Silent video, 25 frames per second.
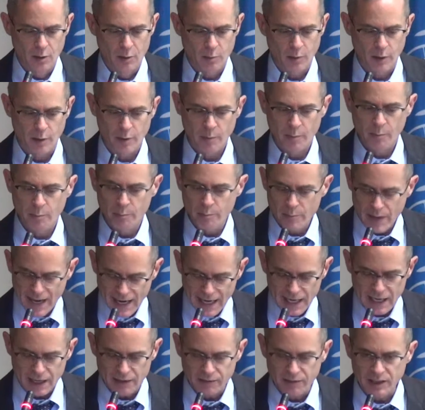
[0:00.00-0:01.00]
But
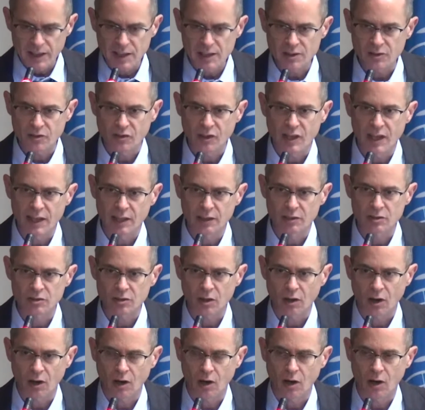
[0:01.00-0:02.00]
many of these things
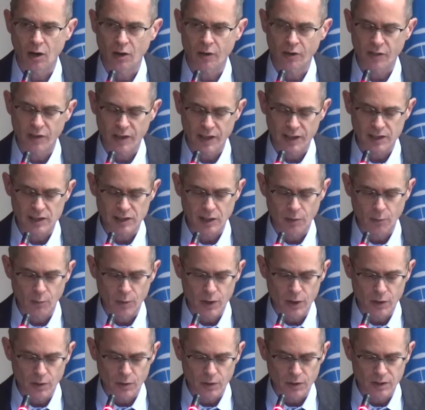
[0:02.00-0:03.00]
are things that
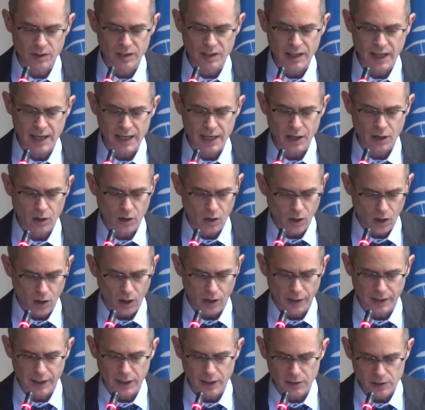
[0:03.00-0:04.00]
we could take
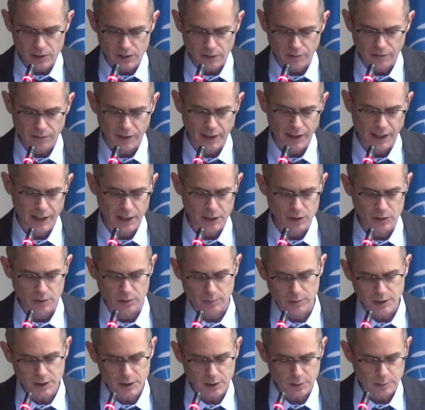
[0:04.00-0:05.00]
on. Here's the financial
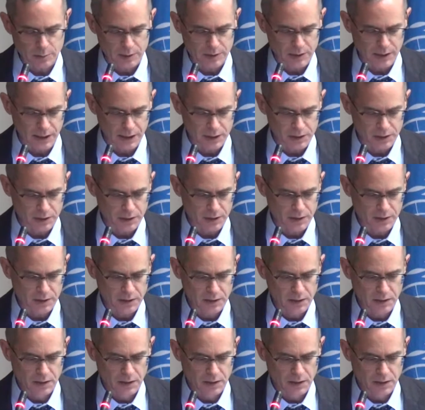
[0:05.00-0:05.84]
risk protection,